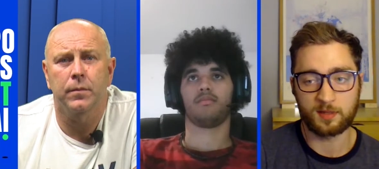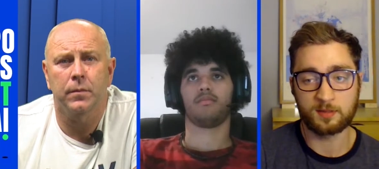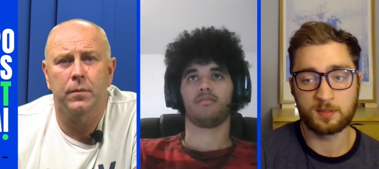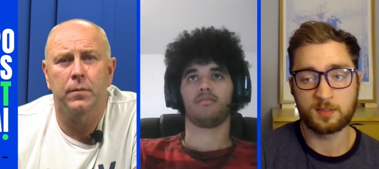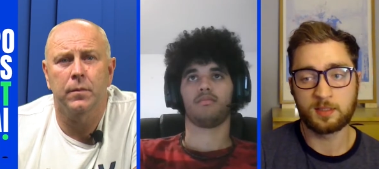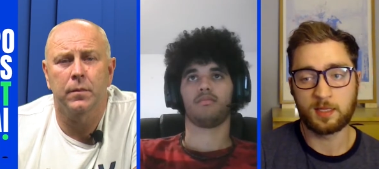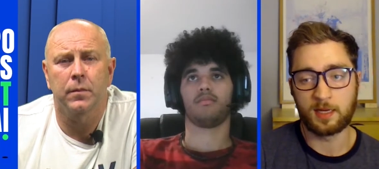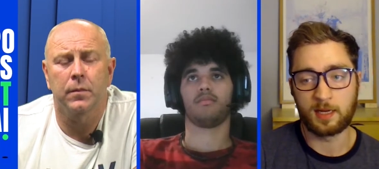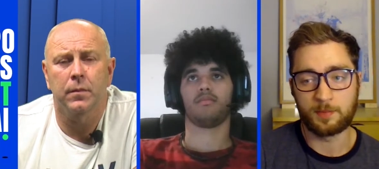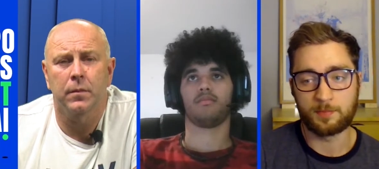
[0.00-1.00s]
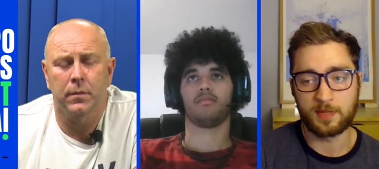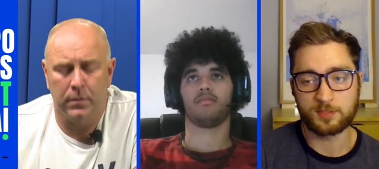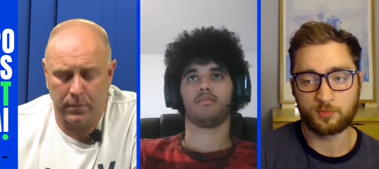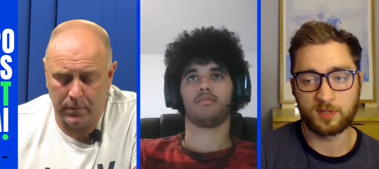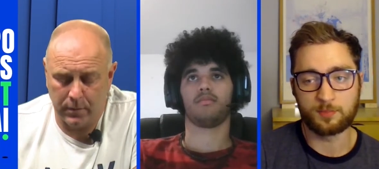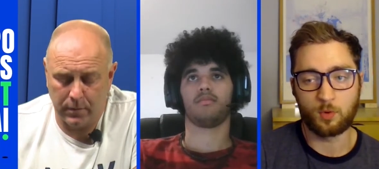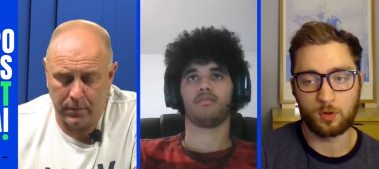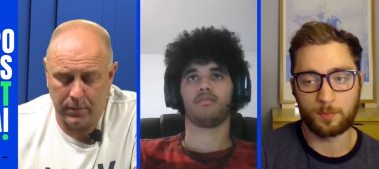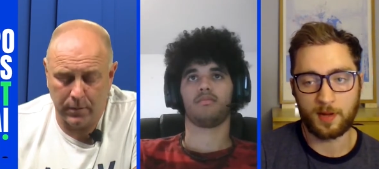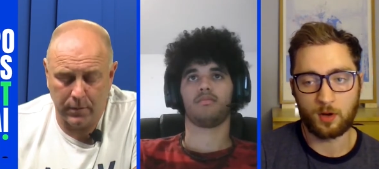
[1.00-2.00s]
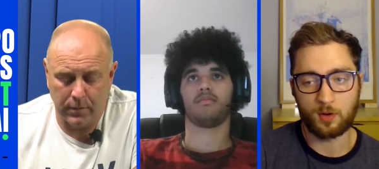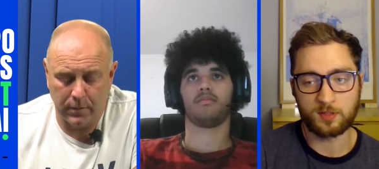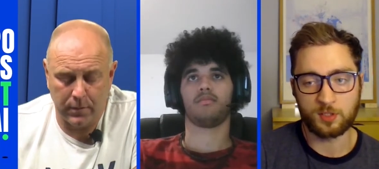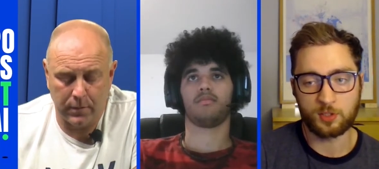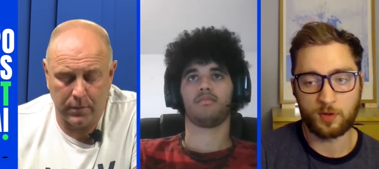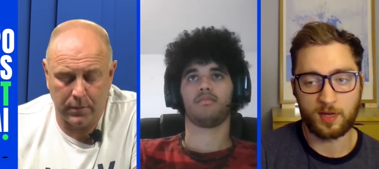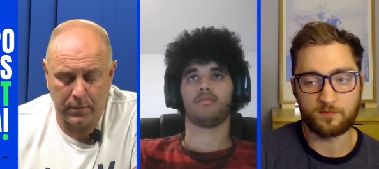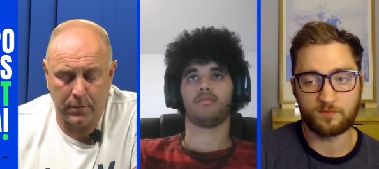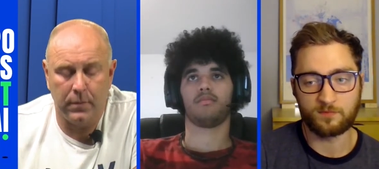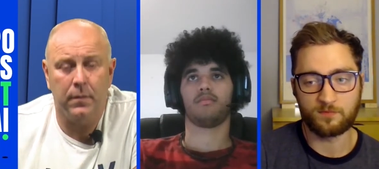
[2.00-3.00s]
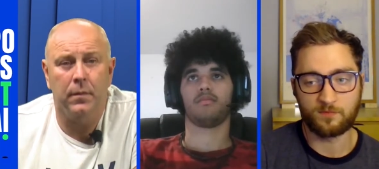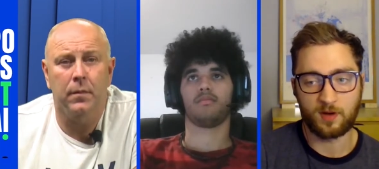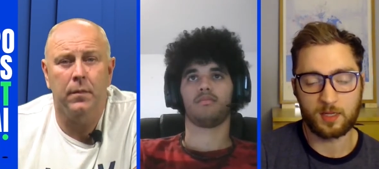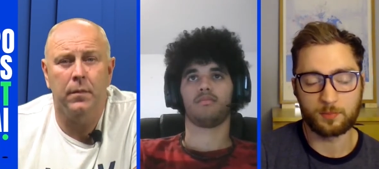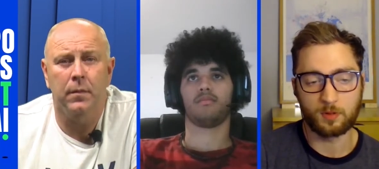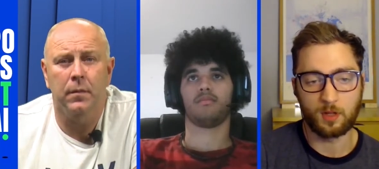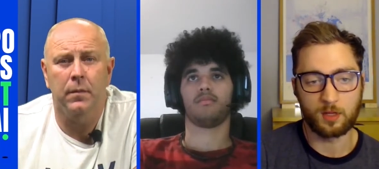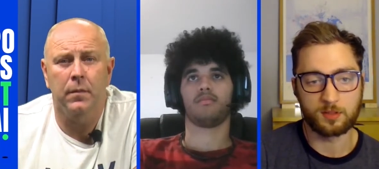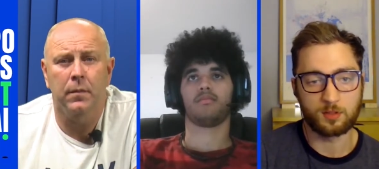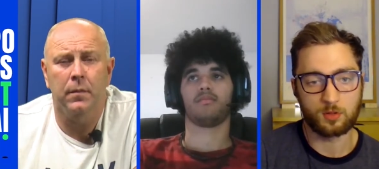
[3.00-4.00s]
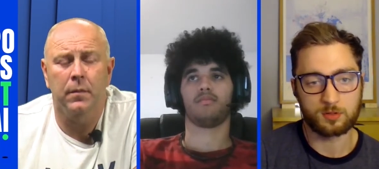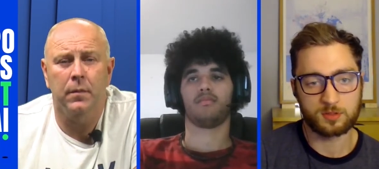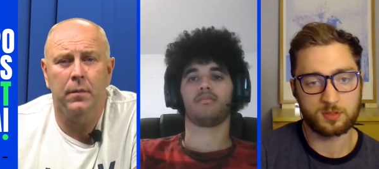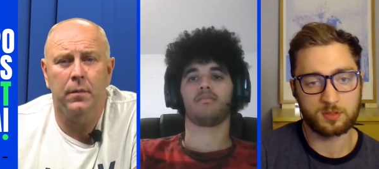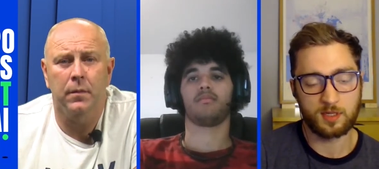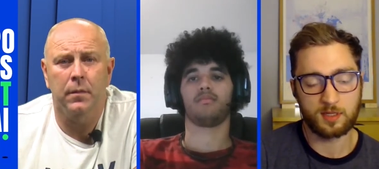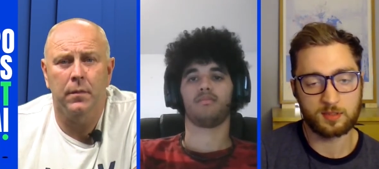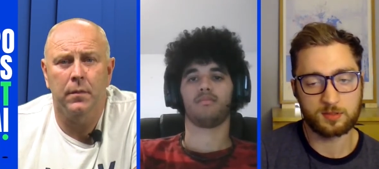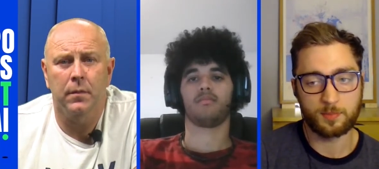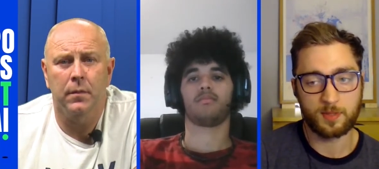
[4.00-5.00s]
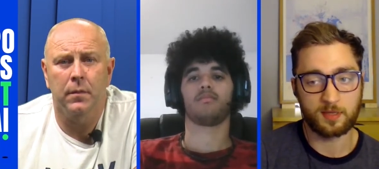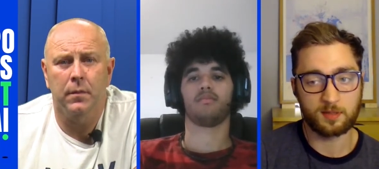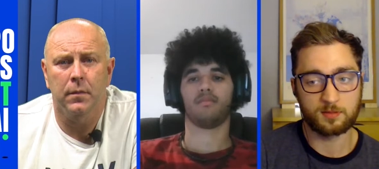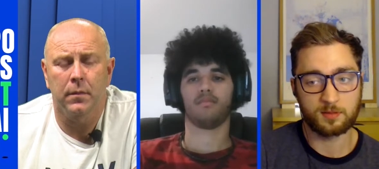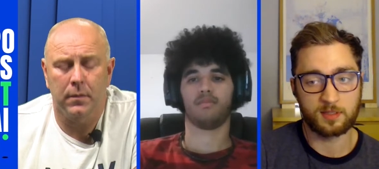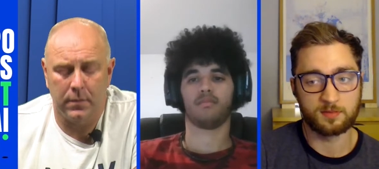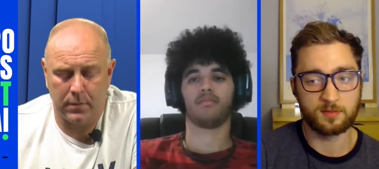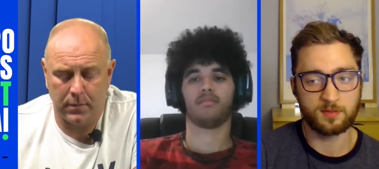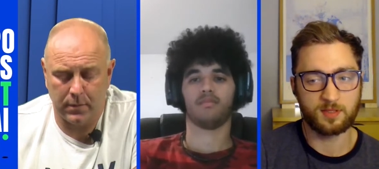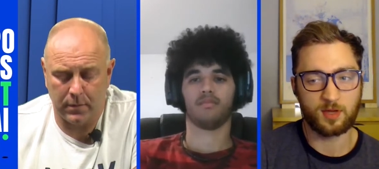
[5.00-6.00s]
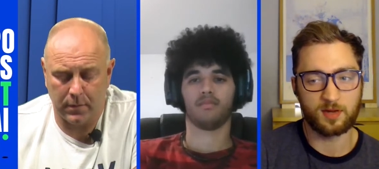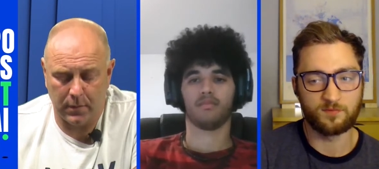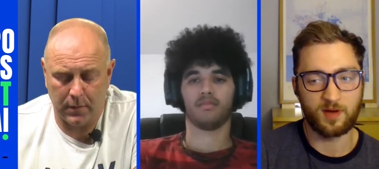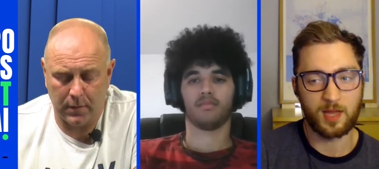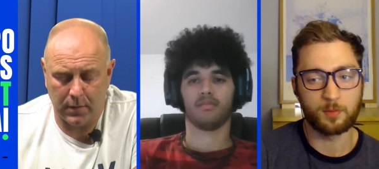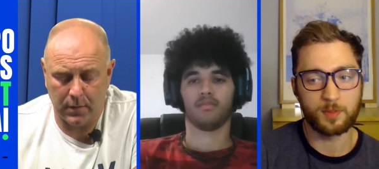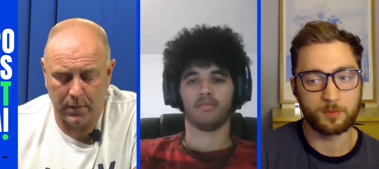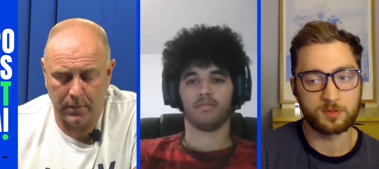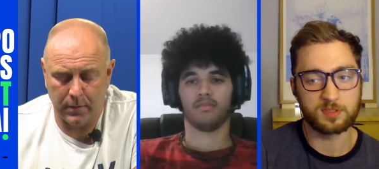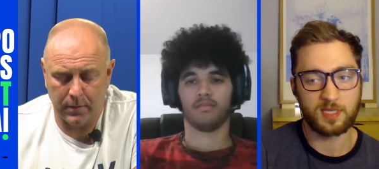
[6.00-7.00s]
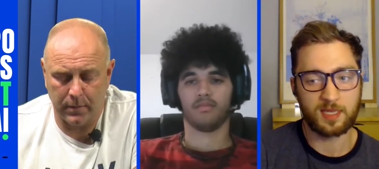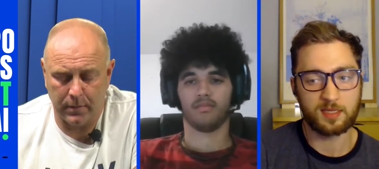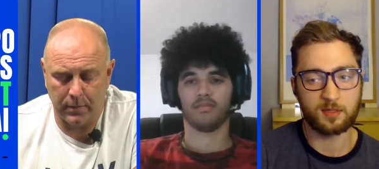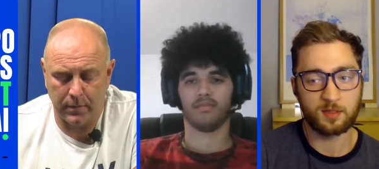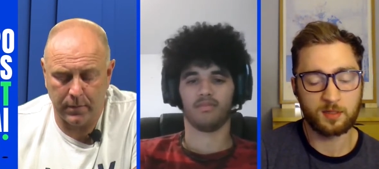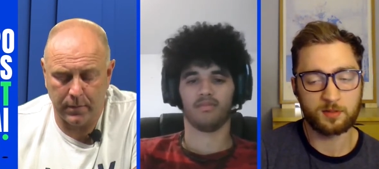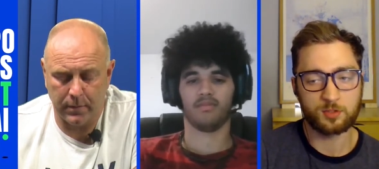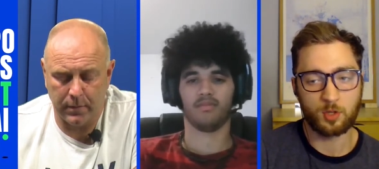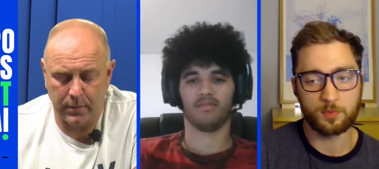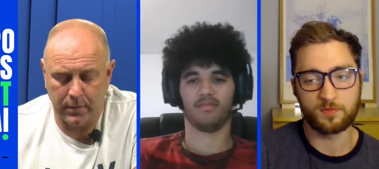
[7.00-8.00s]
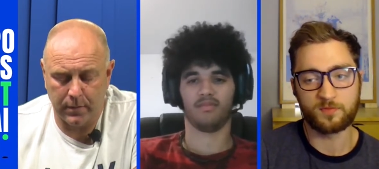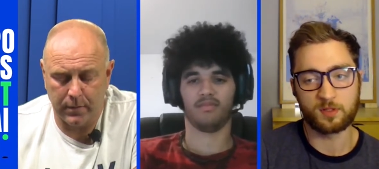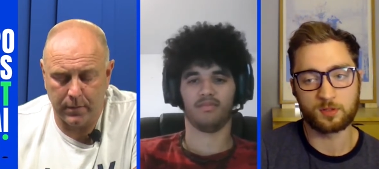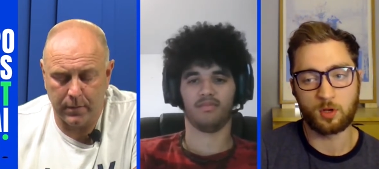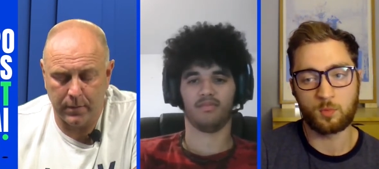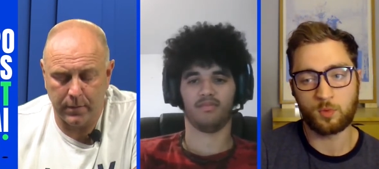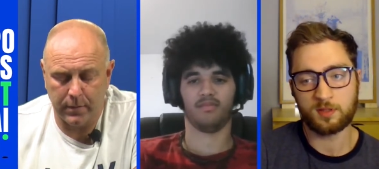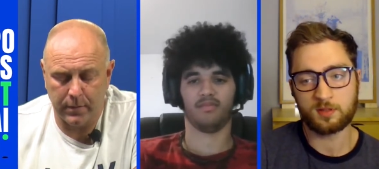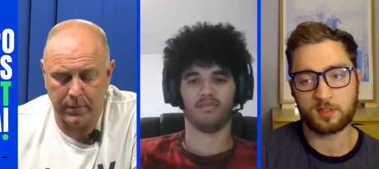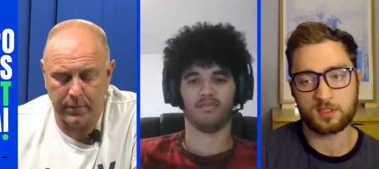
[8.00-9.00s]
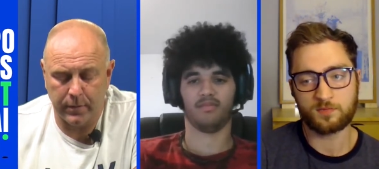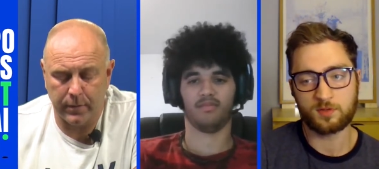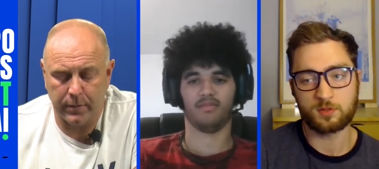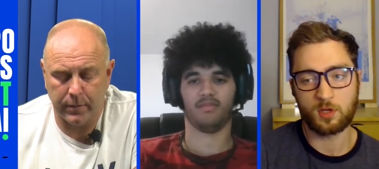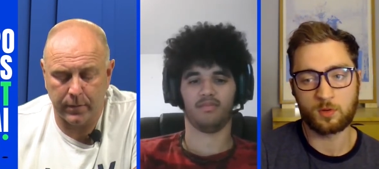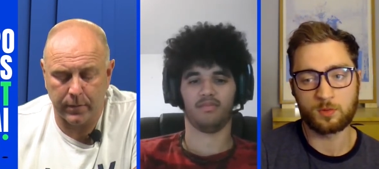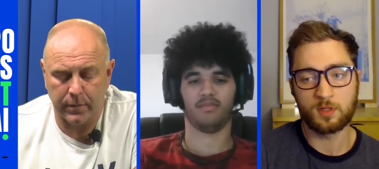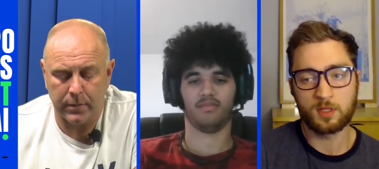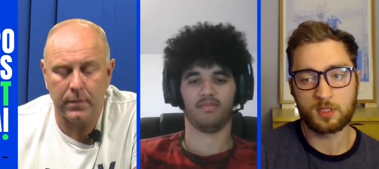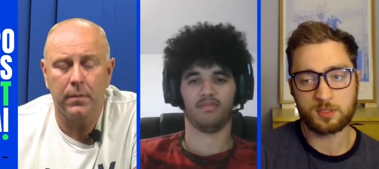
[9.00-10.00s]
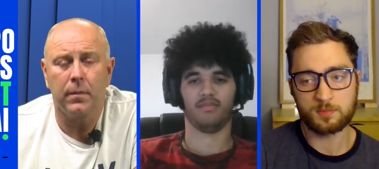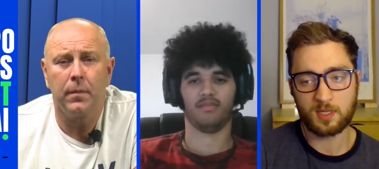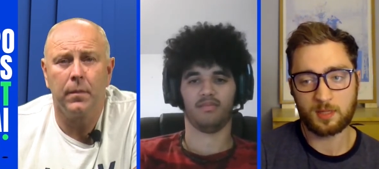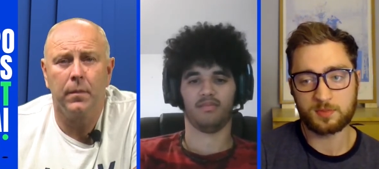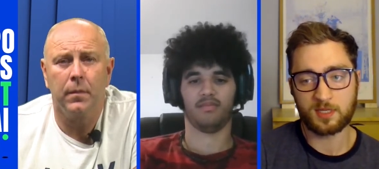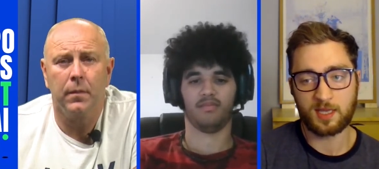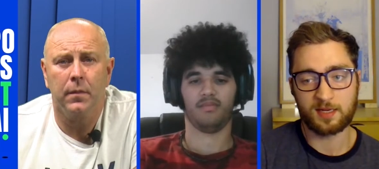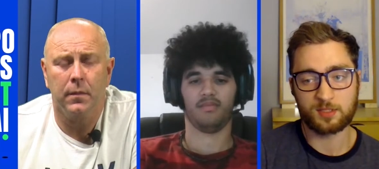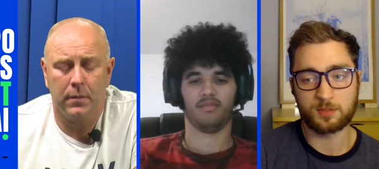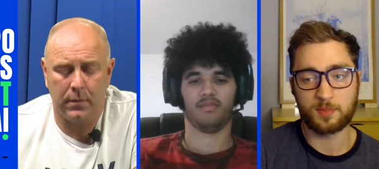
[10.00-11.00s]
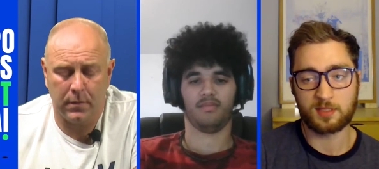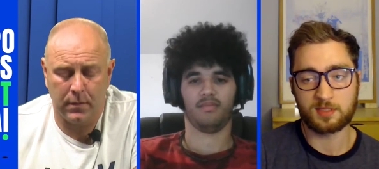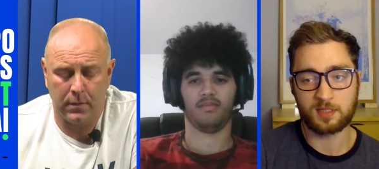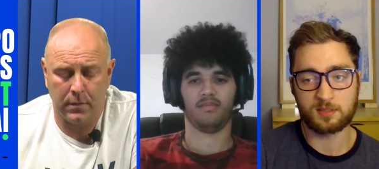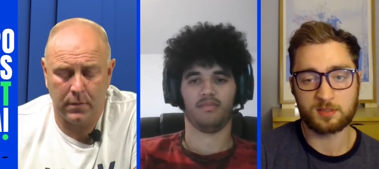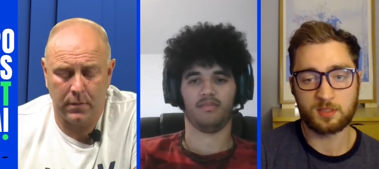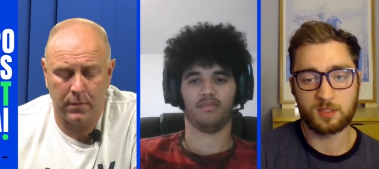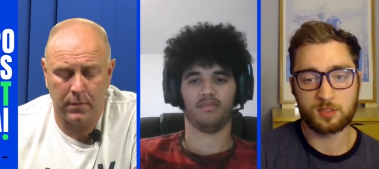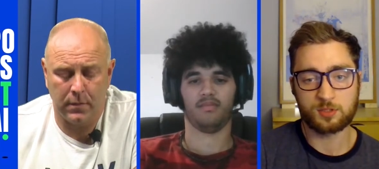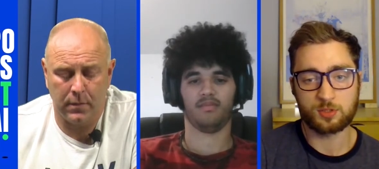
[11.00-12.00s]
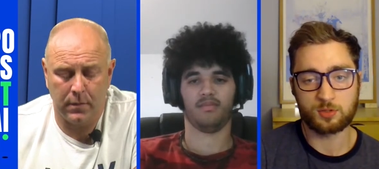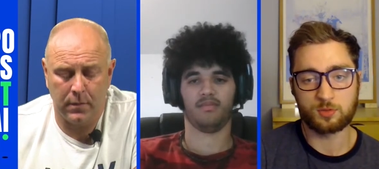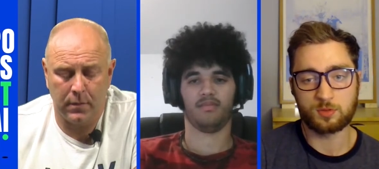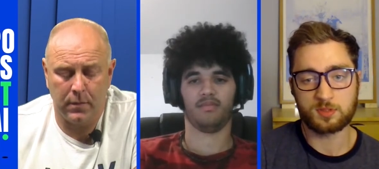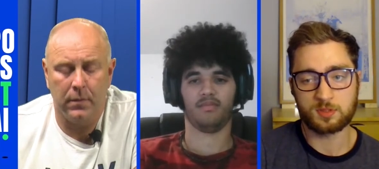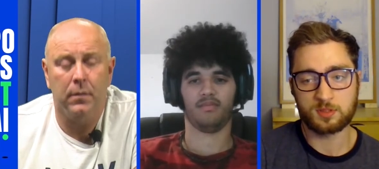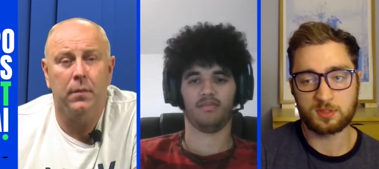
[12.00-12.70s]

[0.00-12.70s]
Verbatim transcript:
Speaker 1: there, um, it's really more about, do you have viable underdogs uh, to pick and you know, kind of viable people to take the top of the field on with? Because if you don't, sometimes it can actually make sense to